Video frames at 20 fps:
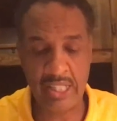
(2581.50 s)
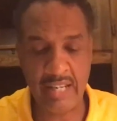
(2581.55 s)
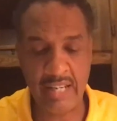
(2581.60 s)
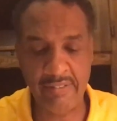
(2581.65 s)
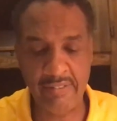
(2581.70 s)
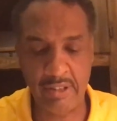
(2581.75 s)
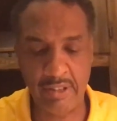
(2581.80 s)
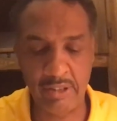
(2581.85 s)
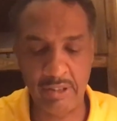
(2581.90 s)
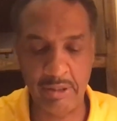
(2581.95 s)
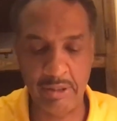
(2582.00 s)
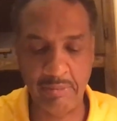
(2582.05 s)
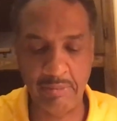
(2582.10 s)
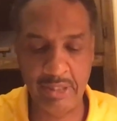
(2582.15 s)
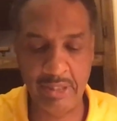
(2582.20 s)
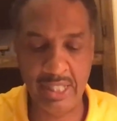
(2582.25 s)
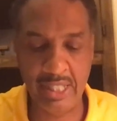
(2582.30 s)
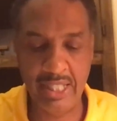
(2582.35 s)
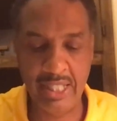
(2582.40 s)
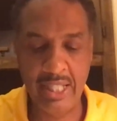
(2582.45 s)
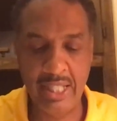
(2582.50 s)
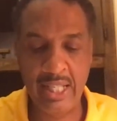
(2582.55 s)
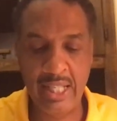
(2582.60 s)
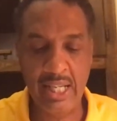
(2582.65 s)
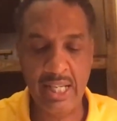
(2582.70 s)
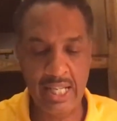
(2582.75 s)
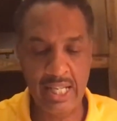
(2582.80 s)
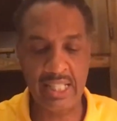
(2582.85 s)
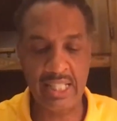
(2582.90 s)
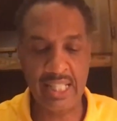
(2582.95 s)
gave it to him.
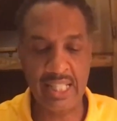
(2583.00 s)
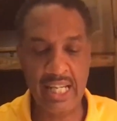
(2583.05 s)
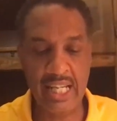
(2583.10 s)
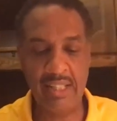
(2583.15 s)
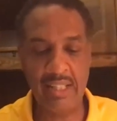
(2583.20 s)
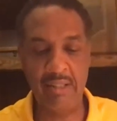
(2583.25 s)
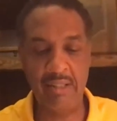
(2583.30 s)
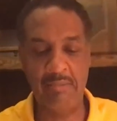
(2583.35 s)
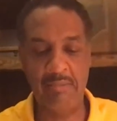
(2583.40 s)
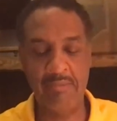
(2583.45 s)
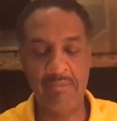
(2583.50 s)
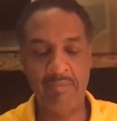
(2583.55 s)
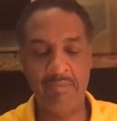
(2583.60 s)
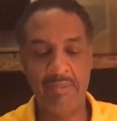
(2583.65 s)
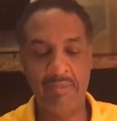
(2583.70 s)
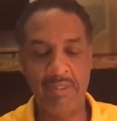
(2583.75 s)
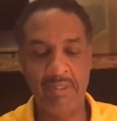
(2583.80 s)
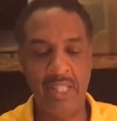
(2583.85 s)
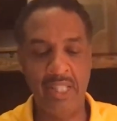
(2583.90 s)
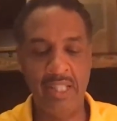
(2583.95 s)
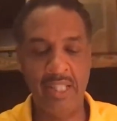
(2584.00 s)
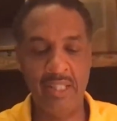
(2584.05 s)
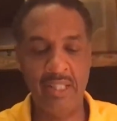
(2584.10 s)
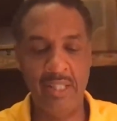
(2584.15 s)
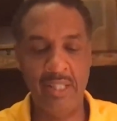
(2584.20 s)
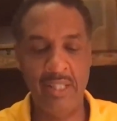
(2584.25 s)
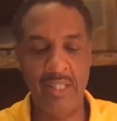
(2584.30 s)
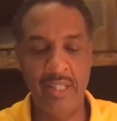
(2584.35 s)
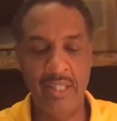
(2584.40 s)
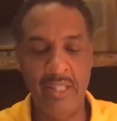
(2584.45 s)
And a kingdom, see,
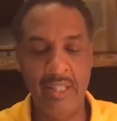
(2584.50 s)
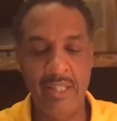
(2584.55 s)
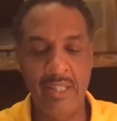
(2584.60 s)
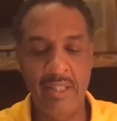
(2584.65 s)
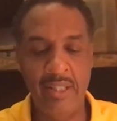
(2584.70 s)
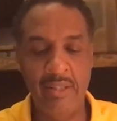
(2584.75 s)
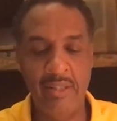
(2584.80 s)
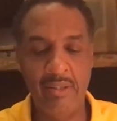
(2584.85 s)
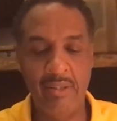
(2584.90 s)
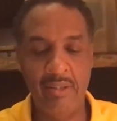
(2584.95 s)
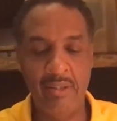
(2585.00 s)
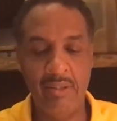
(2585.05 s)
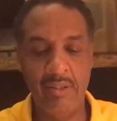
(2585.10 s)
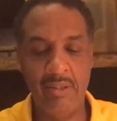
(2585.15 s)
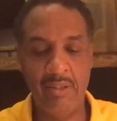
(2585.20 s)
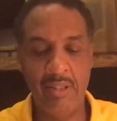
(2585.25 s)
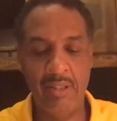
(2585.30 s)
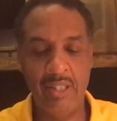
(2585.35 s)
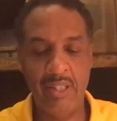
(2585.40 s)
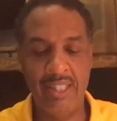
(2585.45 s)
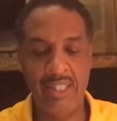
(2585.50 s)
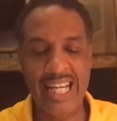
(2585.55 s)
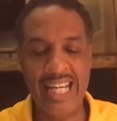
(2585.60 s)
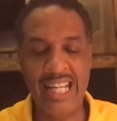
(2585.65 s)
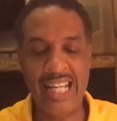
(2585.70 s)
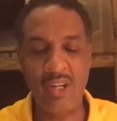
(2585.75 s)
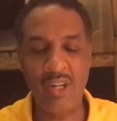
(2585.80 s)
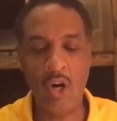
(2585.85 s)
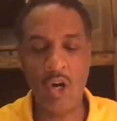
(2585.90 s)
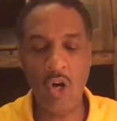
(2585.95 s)

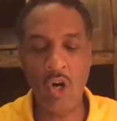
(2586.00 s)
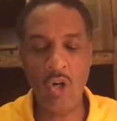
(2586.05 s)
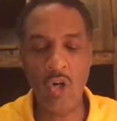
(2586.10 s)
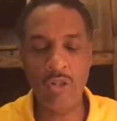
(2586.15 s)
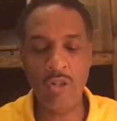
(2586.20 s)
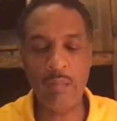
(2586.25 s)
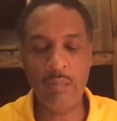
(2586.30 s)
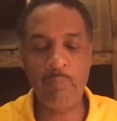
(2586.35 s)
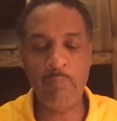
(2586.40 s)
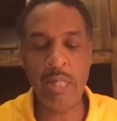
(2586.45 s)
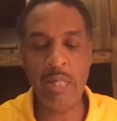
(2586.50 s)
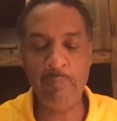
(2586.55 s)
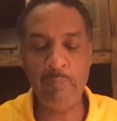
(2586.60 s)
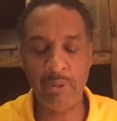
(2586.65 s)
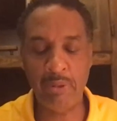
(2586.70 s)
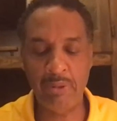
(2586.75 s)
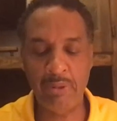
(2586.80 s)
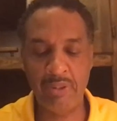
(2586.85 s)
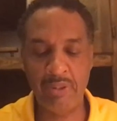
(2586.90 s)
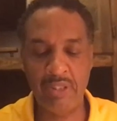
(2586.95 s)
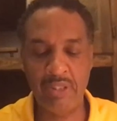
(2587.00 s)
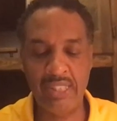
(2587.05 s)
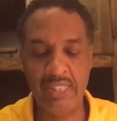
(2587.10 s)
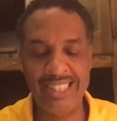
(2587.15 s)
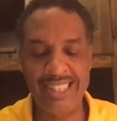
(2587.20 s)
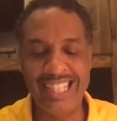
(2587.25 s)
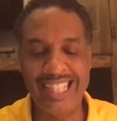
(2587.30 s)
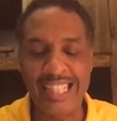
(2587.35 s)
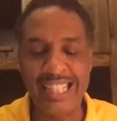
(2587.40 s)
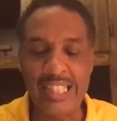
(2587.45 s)
that all the peoples,
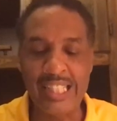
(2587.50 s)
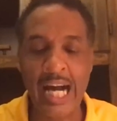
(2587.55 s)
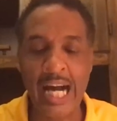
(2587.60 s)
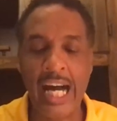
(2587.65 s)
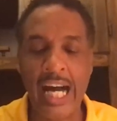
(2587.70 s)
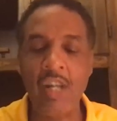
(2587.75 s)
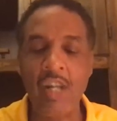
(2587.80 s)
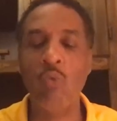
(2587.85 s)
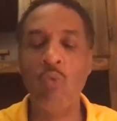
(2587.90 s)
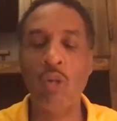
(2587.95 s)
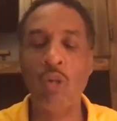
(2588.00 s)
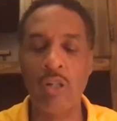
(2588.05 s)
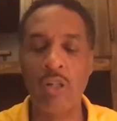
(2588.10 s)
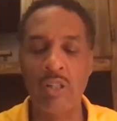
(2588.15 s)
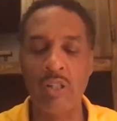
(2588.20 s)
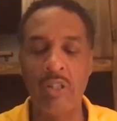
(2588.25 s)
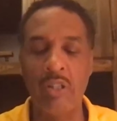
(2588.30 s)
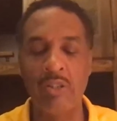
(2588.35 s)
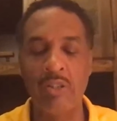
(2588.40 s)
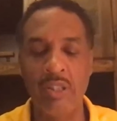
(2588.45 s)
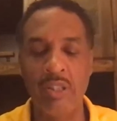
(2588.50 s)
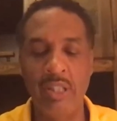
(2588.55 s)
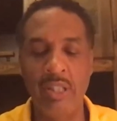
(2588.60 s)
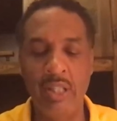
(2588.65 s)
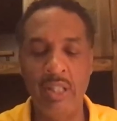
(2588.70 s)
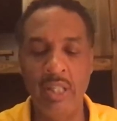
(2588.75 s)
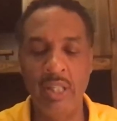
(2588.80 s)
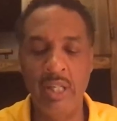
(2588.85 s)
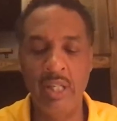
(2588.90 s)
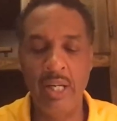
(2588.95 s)
the entire world,
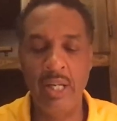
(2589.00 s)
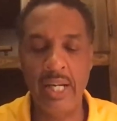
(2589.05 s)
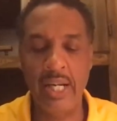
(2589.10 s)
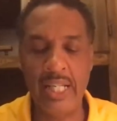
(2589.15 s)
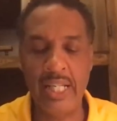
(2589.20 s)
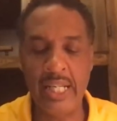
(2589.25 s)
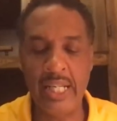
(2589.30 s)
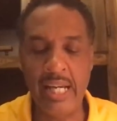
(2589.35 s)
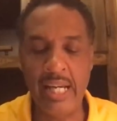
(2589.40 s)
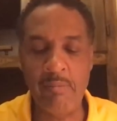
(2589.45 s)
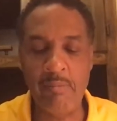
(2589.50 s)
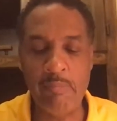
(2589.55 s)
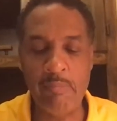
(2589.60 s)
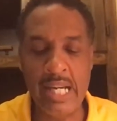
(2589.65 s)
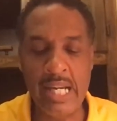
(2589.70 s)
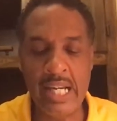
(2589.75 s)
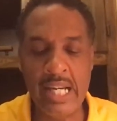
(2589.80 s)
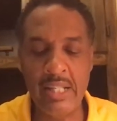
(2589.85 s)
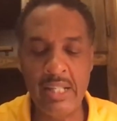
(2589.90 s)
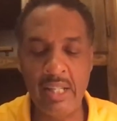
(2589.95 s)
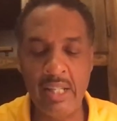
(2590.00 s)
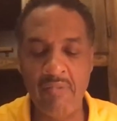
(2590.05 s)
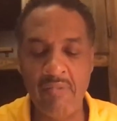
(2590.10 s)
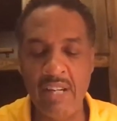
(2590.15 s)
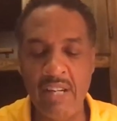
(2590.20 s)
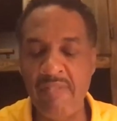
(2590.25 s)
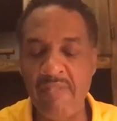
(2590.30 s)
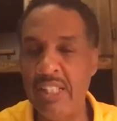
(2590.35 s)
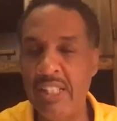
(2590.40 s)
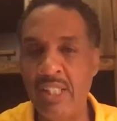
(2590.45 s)
and, and men of
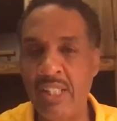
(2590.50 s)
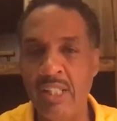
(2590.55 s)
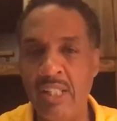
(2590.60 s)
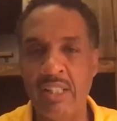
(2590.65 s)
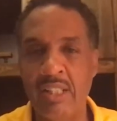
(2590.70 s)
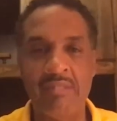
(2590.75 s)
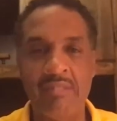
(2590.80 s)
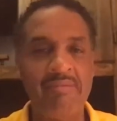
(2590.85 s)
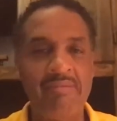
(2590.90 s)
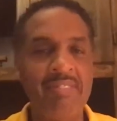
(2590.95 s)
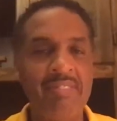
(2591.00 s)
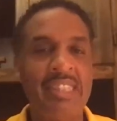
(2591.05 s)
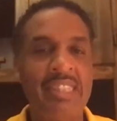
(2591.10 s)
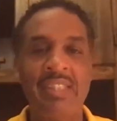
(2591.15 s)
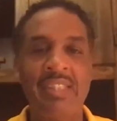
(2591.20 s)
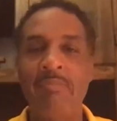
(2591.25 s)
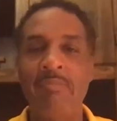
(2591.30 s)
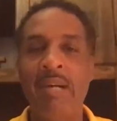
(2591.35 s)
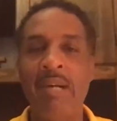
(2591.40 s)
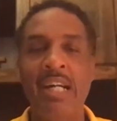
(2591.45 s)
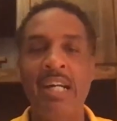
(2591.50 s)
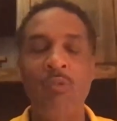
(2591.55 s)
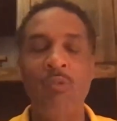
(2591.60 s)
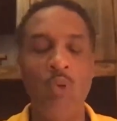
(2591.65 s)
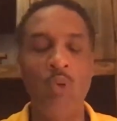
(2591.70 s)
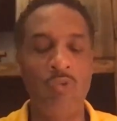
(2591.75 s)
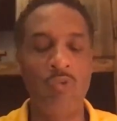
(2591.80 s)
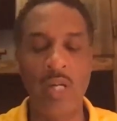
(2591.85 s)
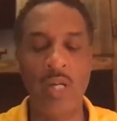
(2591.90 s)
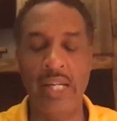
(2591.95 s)
every tongue, doesn't matter
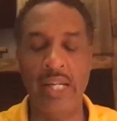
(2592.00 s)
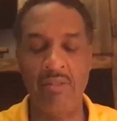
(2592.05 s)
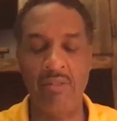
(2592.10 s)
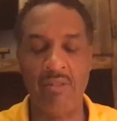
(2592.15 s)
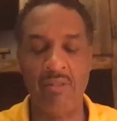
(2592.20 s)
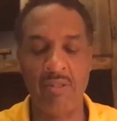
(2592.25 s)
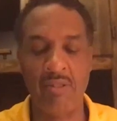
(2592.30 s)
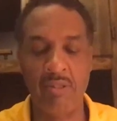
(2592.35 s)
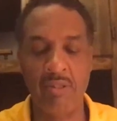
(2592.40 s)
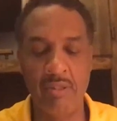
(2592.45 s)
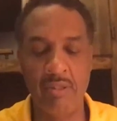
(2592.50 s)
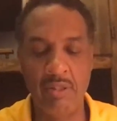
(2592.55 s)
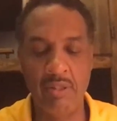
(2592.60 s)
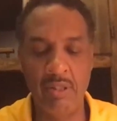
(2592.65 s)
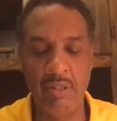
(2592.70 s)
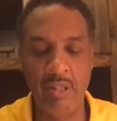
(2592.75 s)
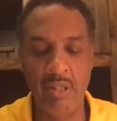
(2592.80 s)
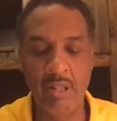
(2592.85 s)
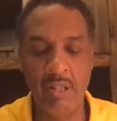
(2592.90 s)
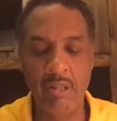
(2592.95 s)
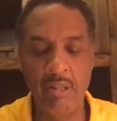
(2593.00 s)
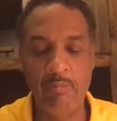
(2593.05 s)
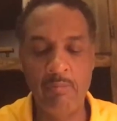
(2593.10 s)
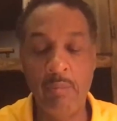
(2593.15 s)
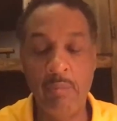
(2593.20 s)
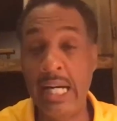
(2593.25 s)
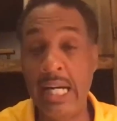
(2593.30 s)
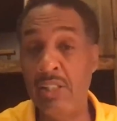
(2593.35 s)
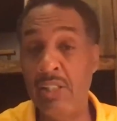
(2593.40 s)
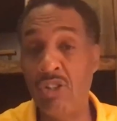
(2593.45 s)
what race,
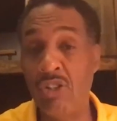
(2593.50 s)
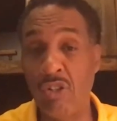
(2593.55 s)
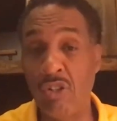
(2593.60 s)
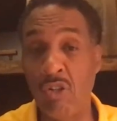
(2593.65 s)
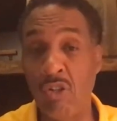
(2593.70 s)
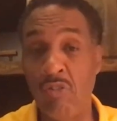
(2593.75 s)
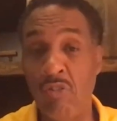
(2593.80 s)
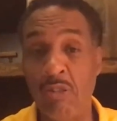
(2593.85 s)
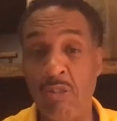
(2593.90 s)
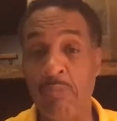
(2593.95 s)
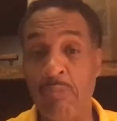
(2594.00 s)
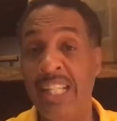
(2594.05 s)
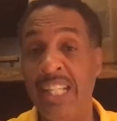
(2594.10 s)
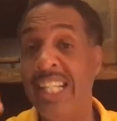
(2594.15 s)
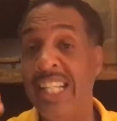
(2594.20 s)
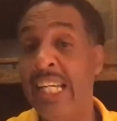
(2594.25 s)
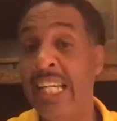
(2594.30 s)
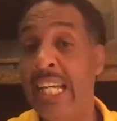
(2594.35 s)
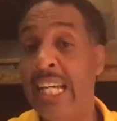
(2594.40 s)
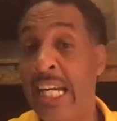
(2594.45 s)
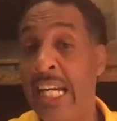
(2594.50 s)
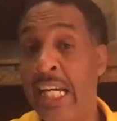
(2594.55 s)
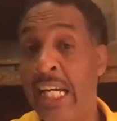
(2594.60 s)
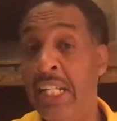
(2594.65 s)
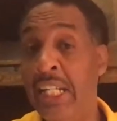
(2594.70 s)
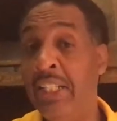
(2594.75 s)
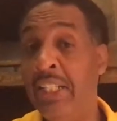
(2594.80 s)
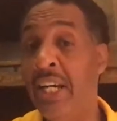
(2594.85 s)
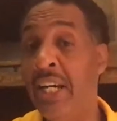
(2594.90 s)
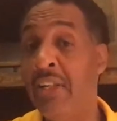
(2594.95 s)
might serve him
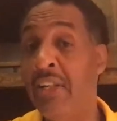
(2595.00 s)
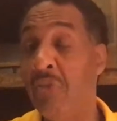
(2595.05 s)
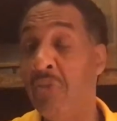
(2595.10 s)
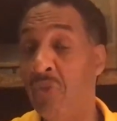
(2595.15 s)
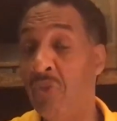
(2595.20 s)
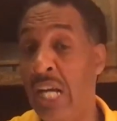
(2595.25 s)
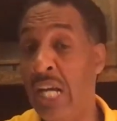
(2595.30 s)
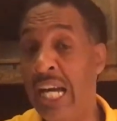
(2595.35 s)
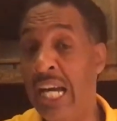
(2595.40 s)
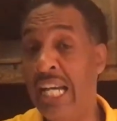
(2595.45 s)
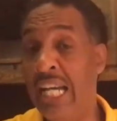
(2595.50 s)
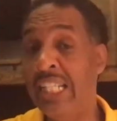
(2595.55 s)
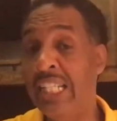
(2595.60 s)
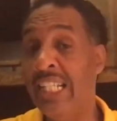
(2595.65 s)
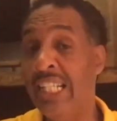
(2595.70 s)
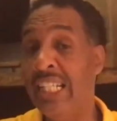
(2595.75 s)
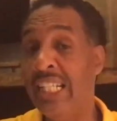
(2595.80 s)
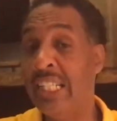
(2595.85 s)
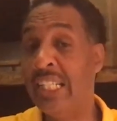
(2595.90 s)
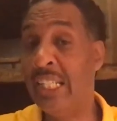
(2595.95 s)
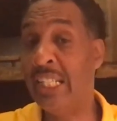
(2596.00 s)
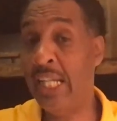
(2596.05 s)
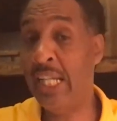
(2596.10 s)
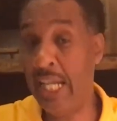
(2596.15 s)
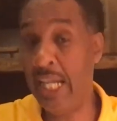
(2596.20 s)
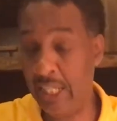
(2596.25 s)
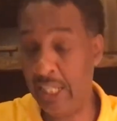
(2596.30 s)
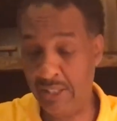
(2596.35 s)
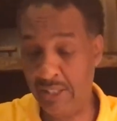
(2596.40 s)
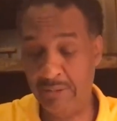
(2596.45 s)
in that
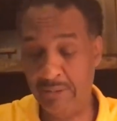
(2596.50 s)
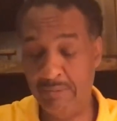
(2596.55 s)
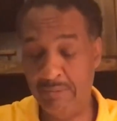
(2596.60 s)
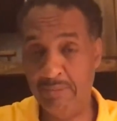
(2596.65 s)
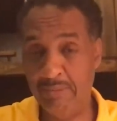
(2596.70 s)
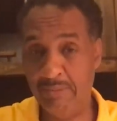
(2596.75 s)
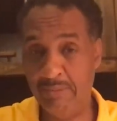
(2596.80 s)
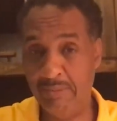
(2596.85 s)
kingdom.